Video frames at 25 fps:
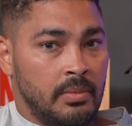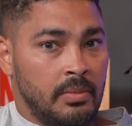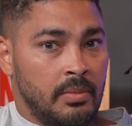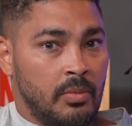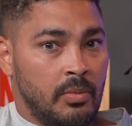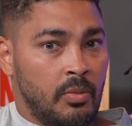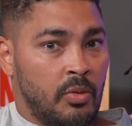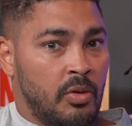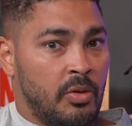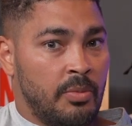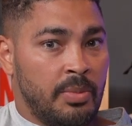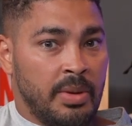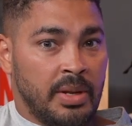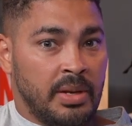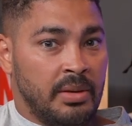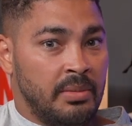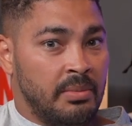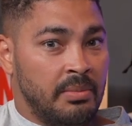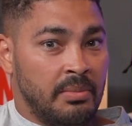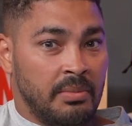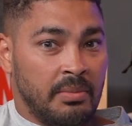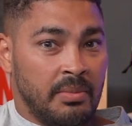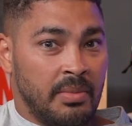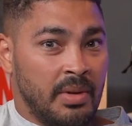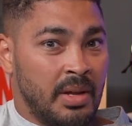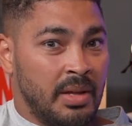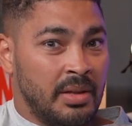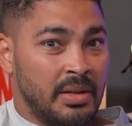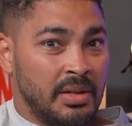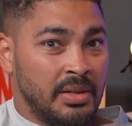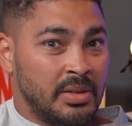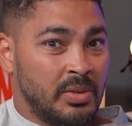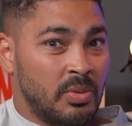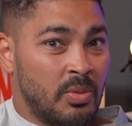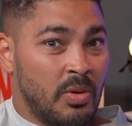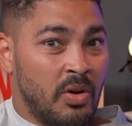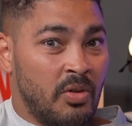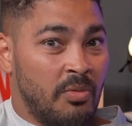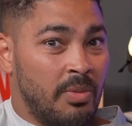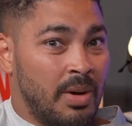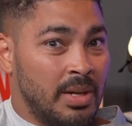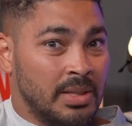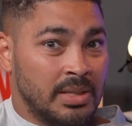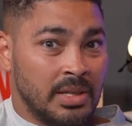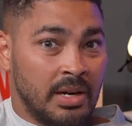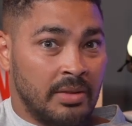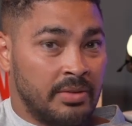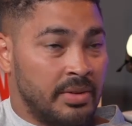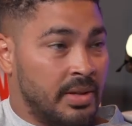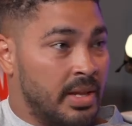would have been another 12 months
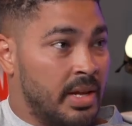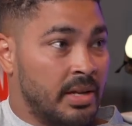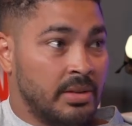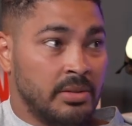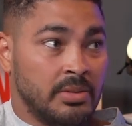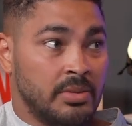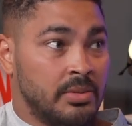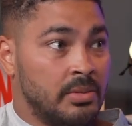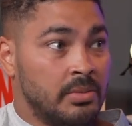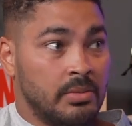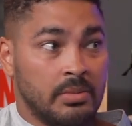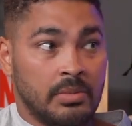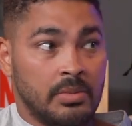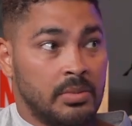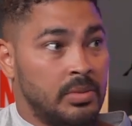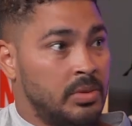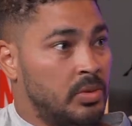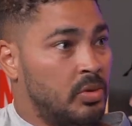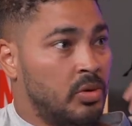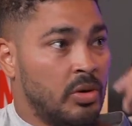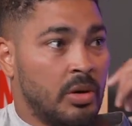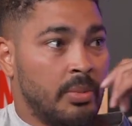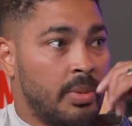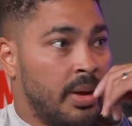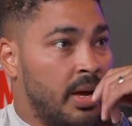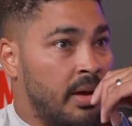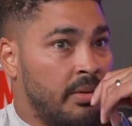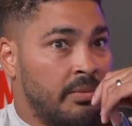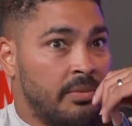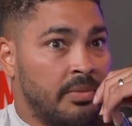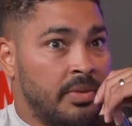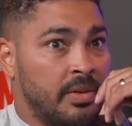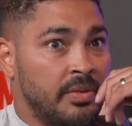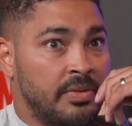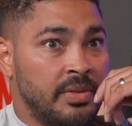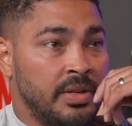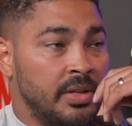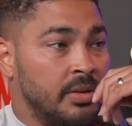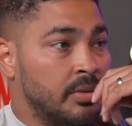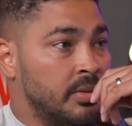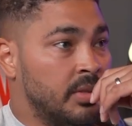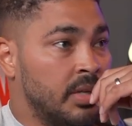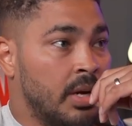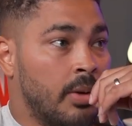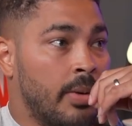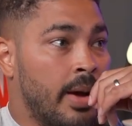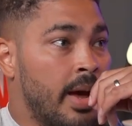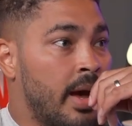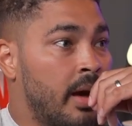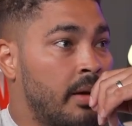after that, took about 50 or
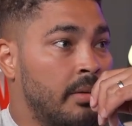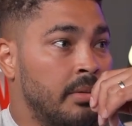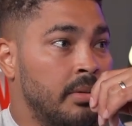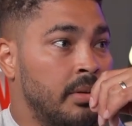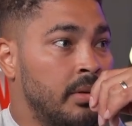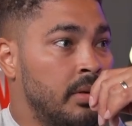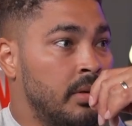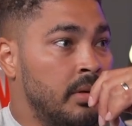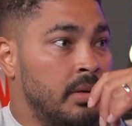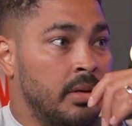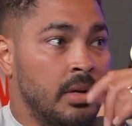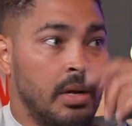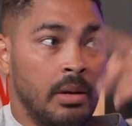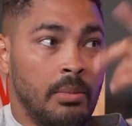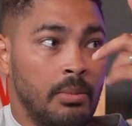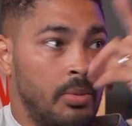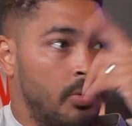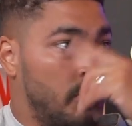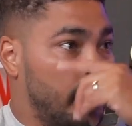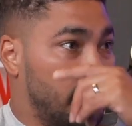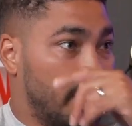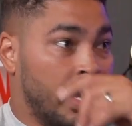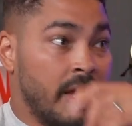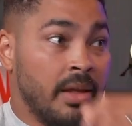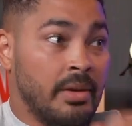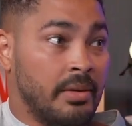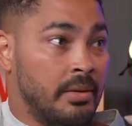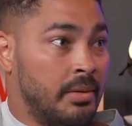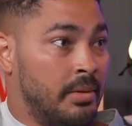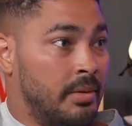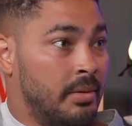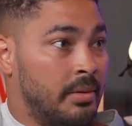so out and bought again.